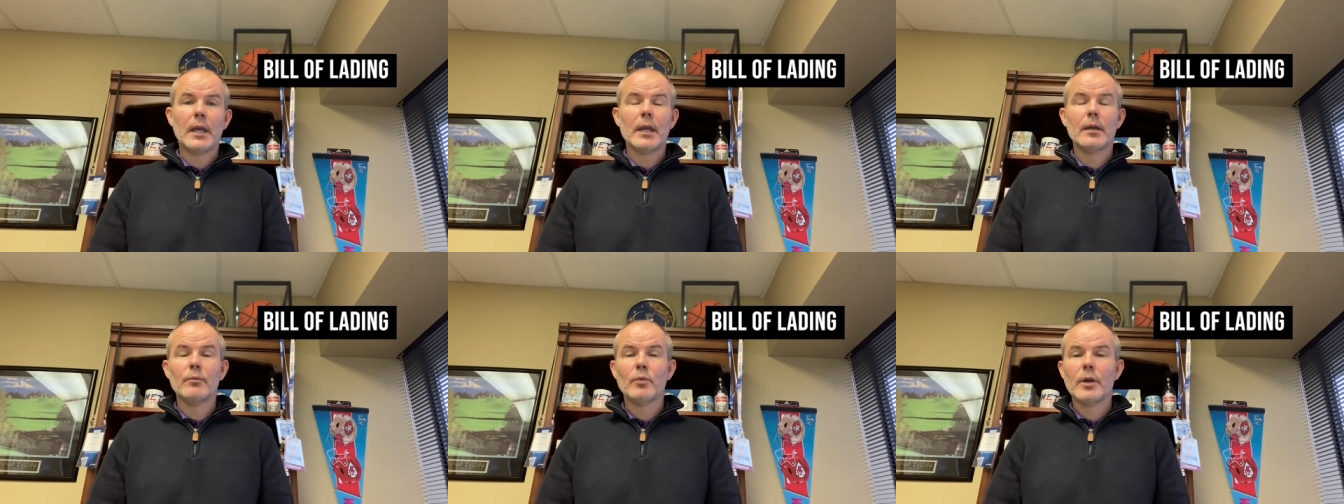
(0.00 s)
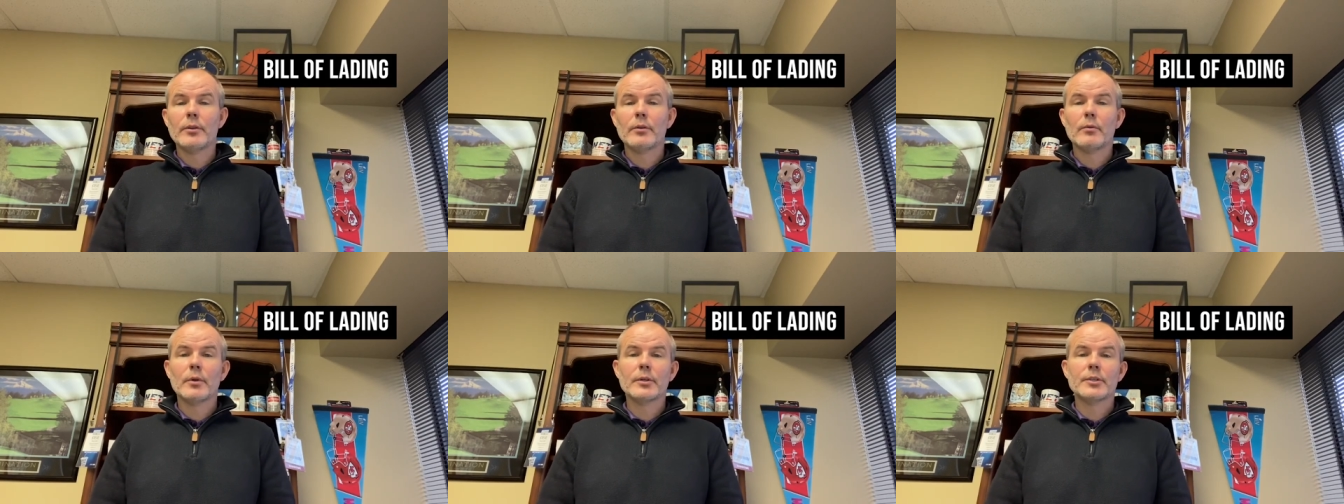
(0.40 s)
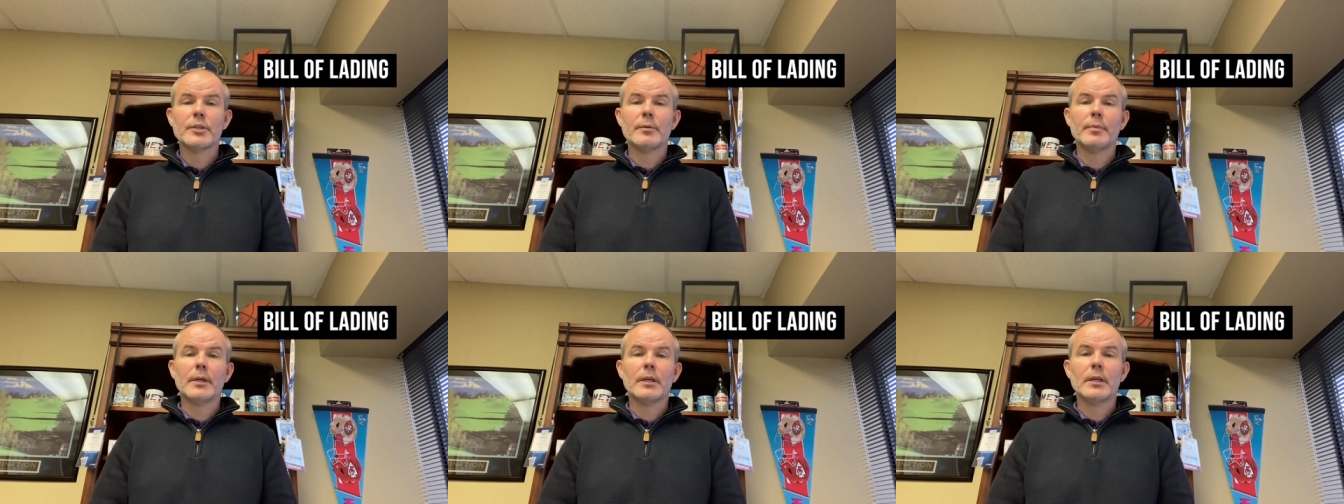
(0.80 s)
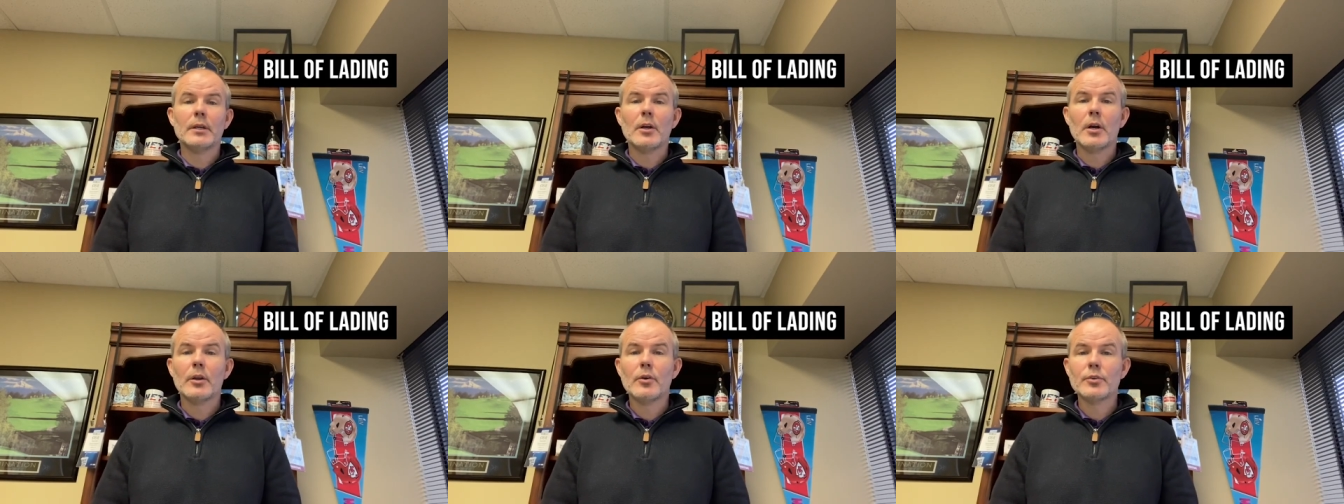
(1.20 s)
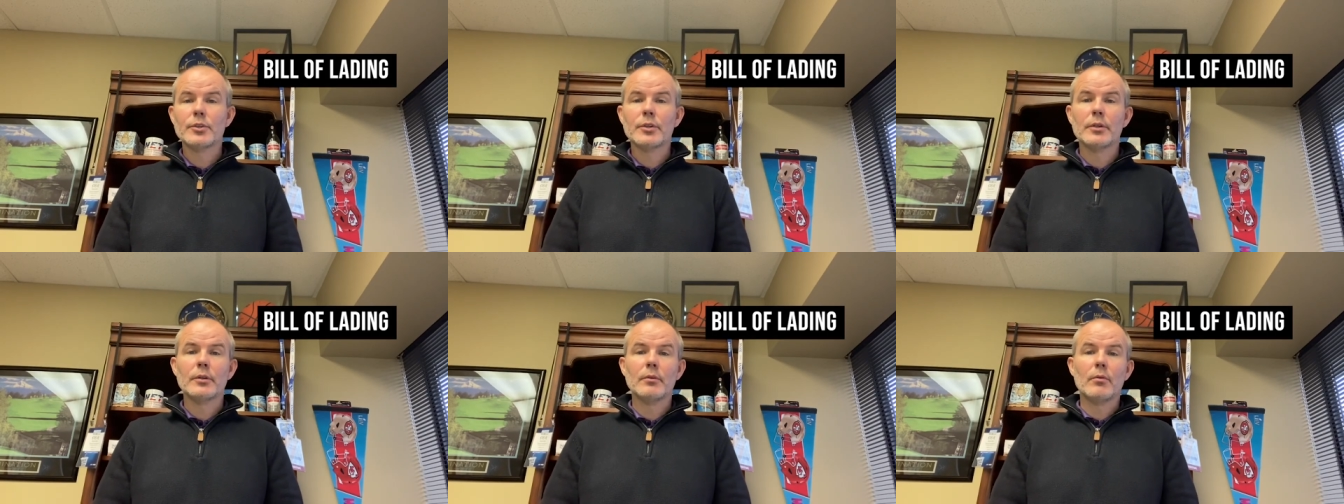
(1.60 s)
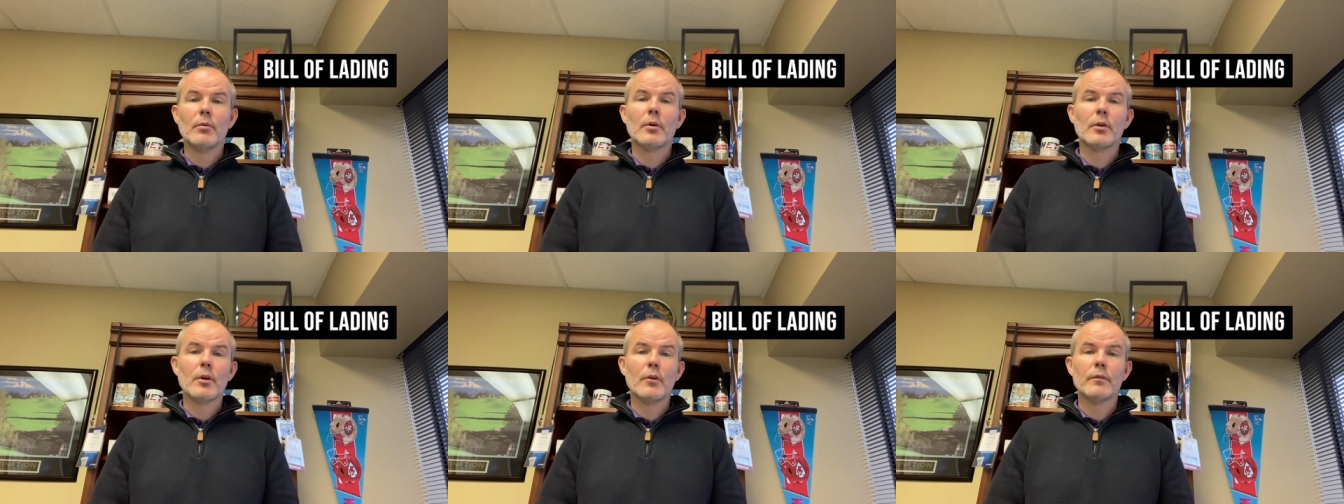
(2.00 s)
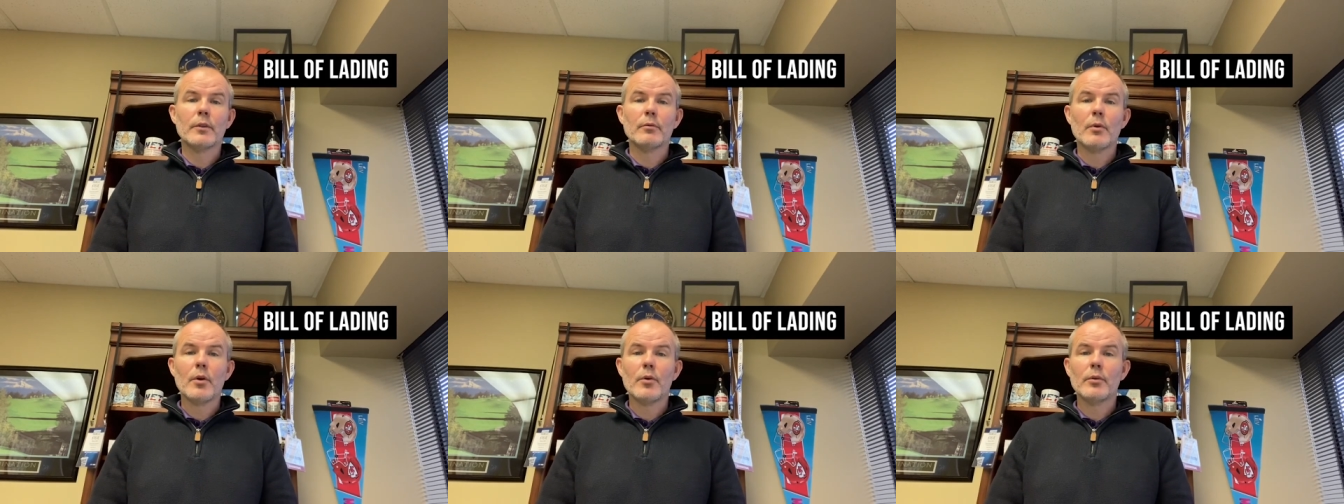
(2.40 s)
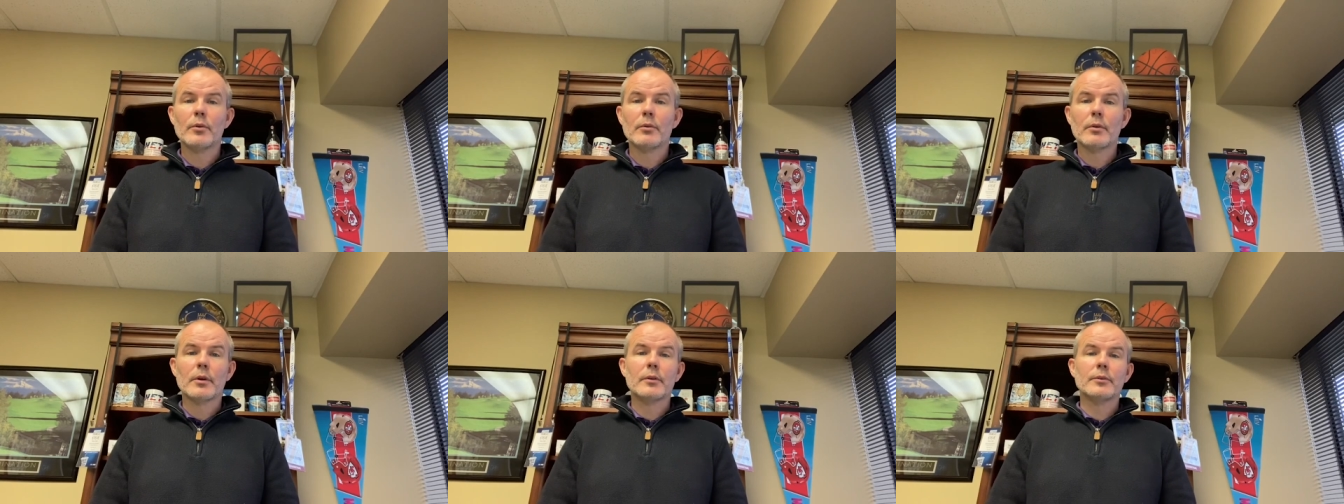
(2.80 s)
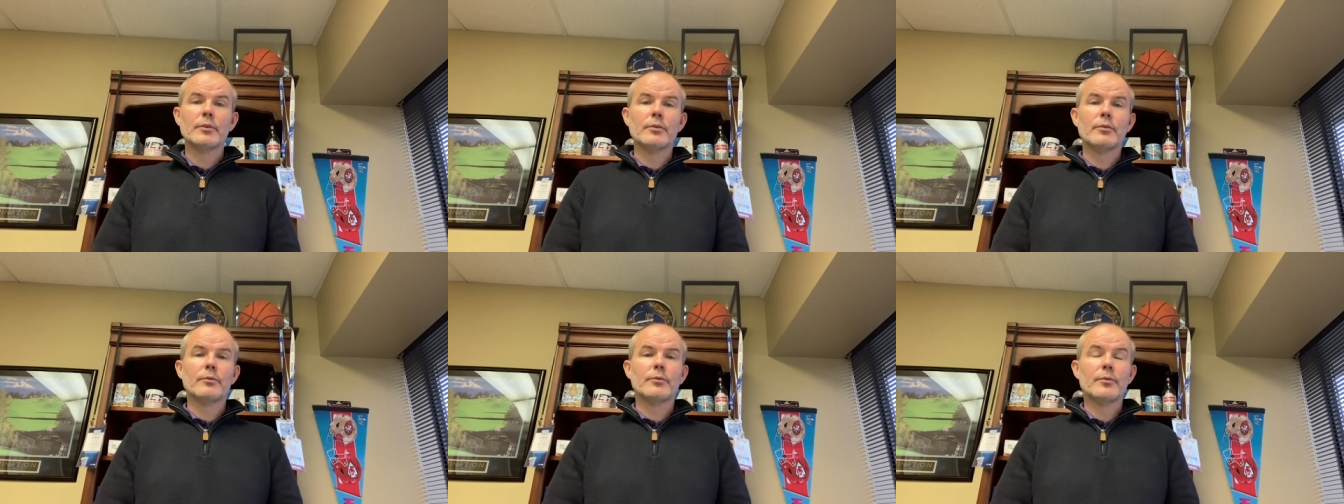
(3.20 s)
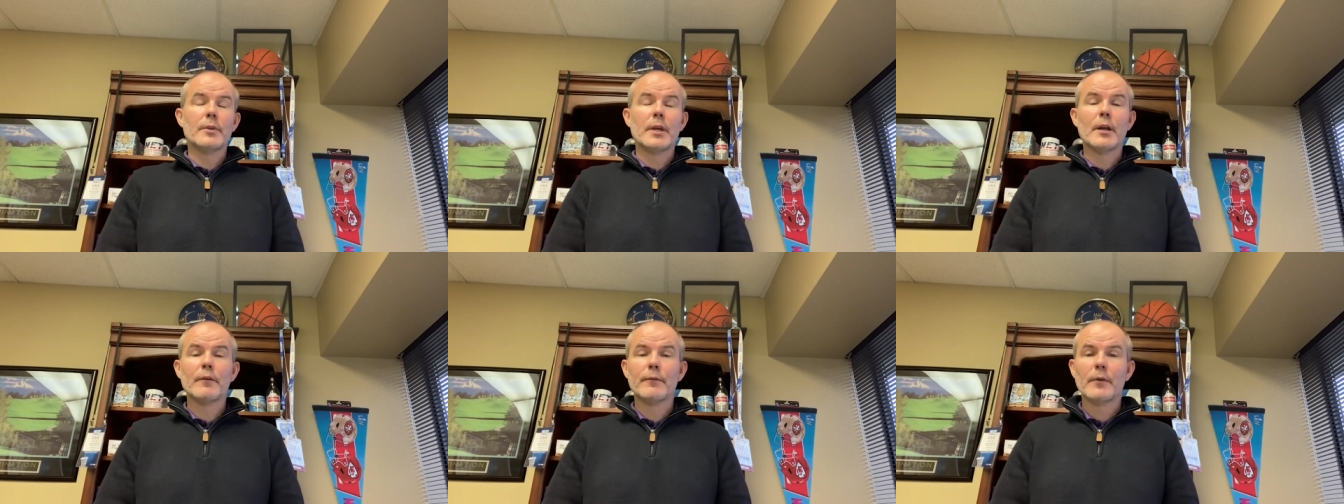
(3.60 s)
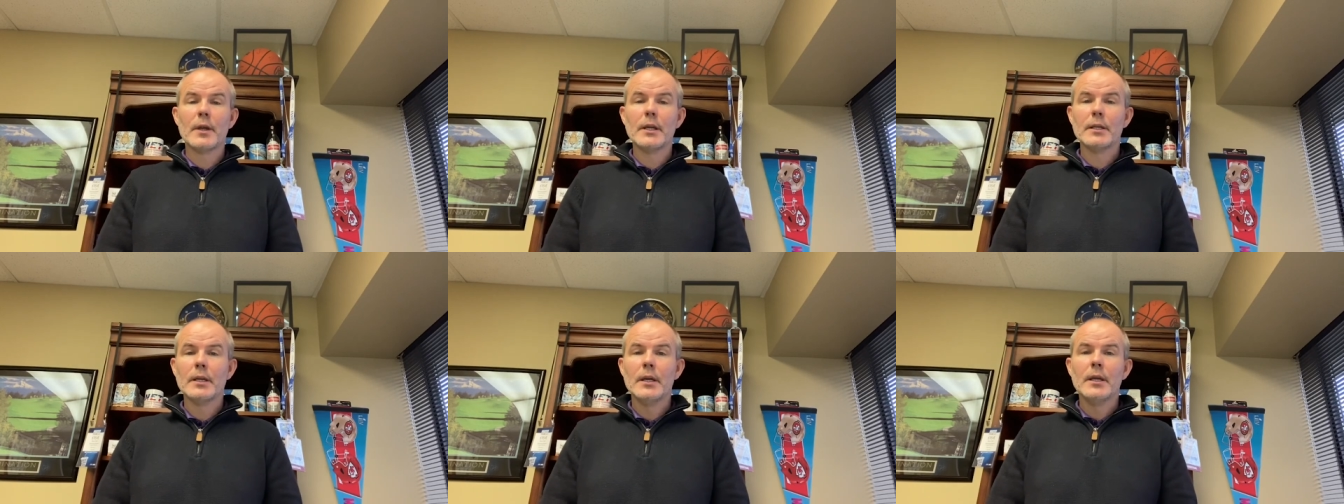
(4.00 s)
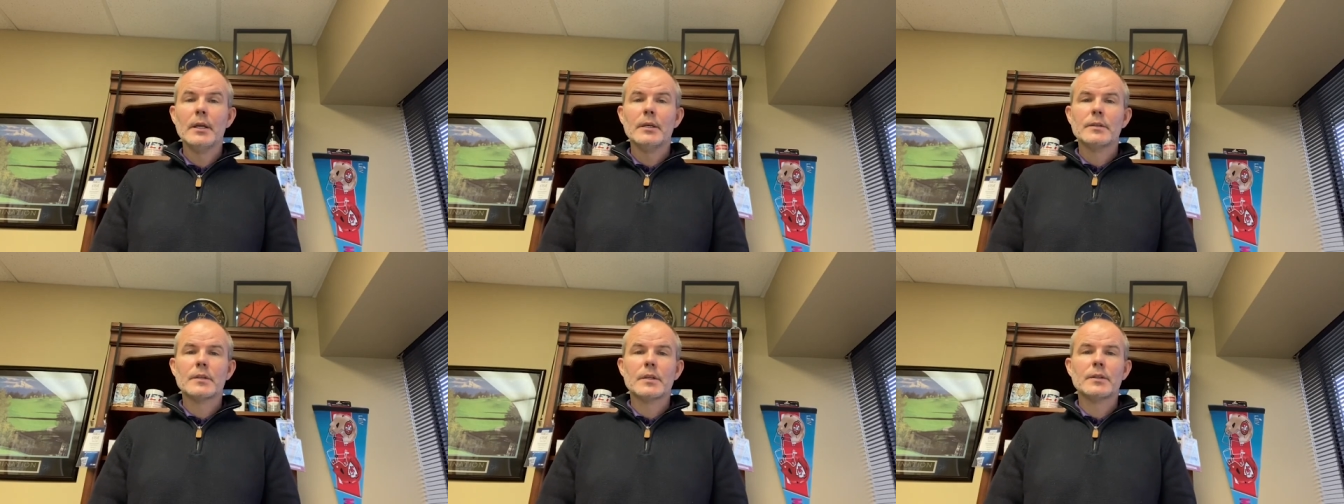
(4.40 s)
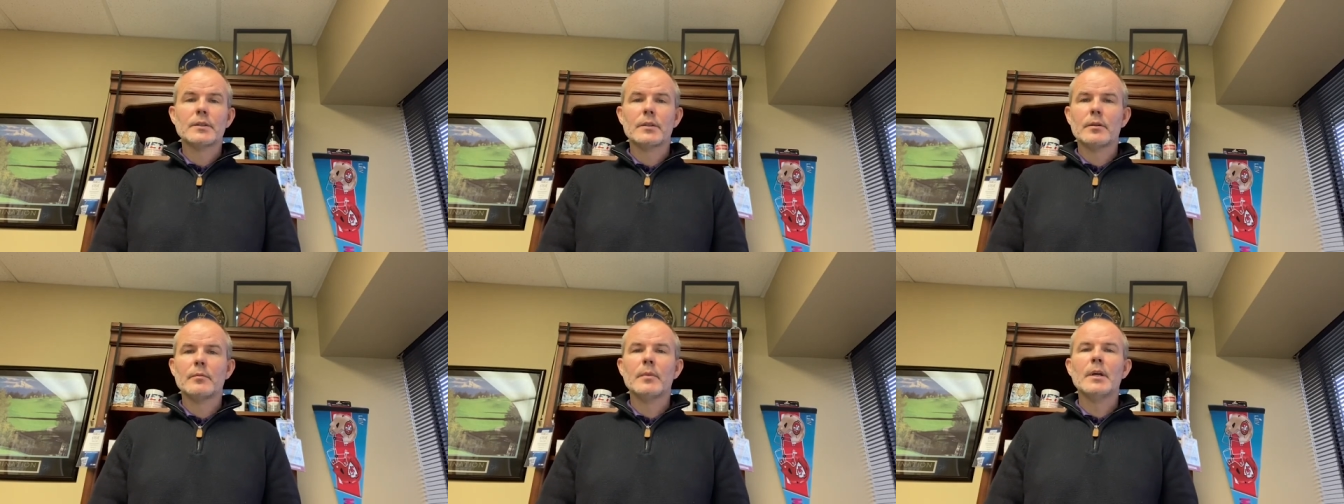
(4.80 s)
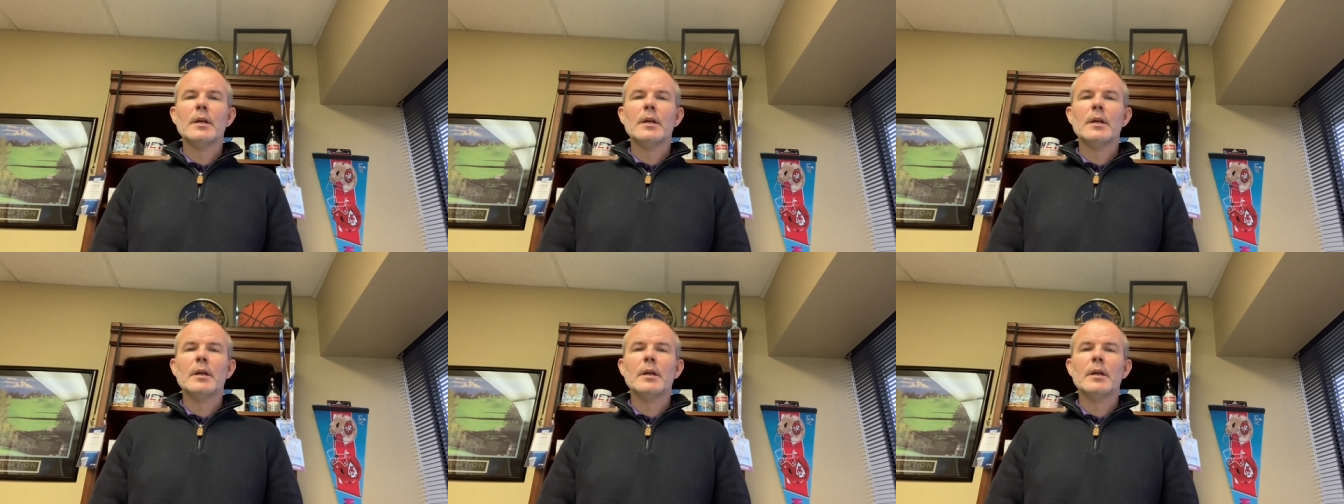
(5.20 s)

And whether we're shipping it on ocean or over the road or do, through the air freight system,